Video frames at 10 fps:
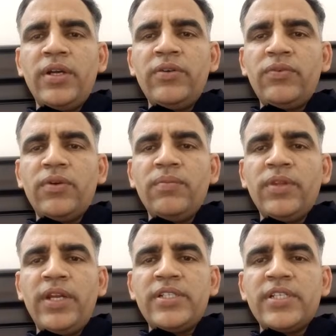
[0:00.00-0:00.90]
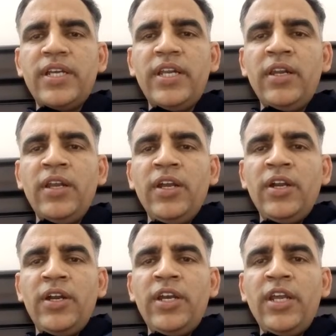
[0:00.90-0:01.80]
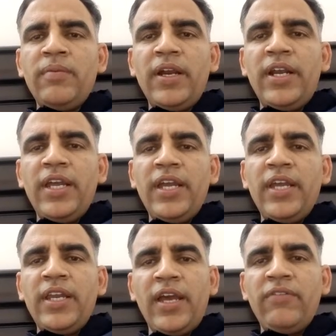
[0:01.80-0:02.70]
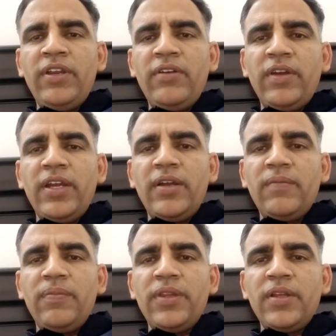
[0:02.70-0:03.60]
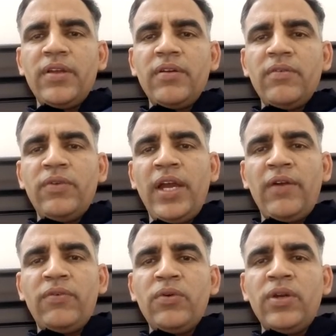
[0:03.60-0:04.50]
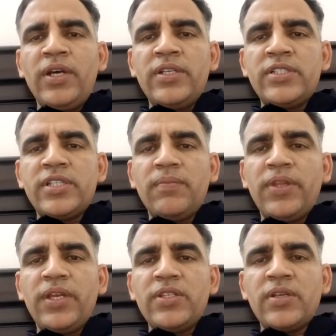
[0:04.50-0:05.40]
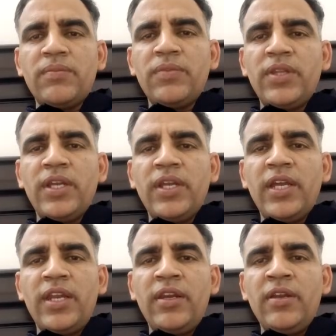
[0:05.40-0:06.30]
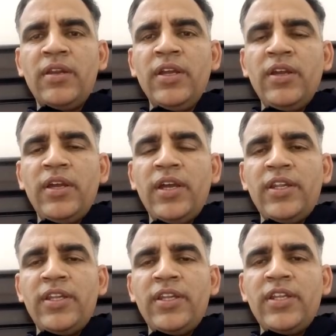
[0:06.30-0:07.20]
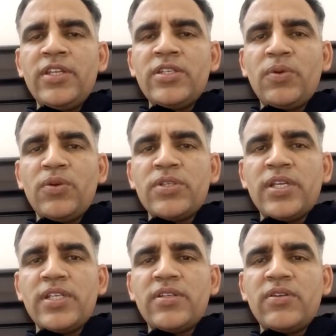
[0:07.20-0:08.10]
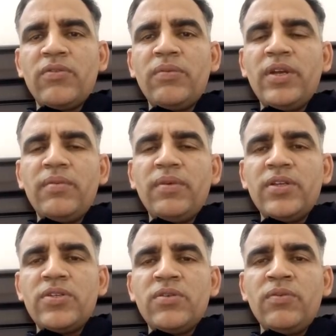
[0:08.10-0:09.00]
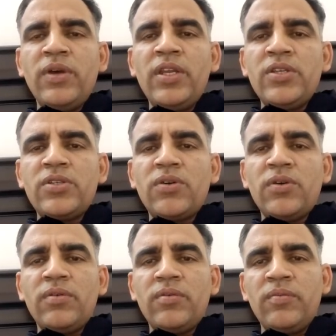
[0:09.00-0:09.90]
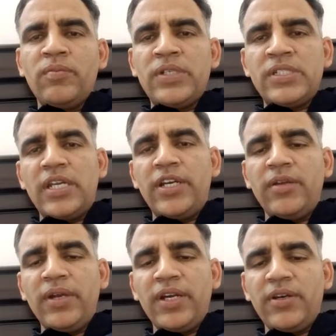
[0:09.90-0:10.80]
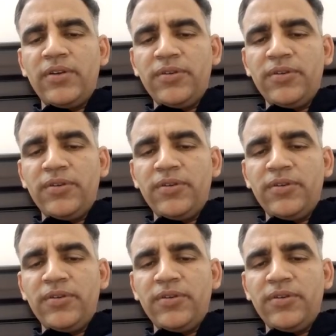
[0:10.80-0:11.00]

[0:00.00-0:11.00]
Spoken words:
from that skill day by day in every way. We have to learn something, and in this process, we become a very strong personality. Back to you.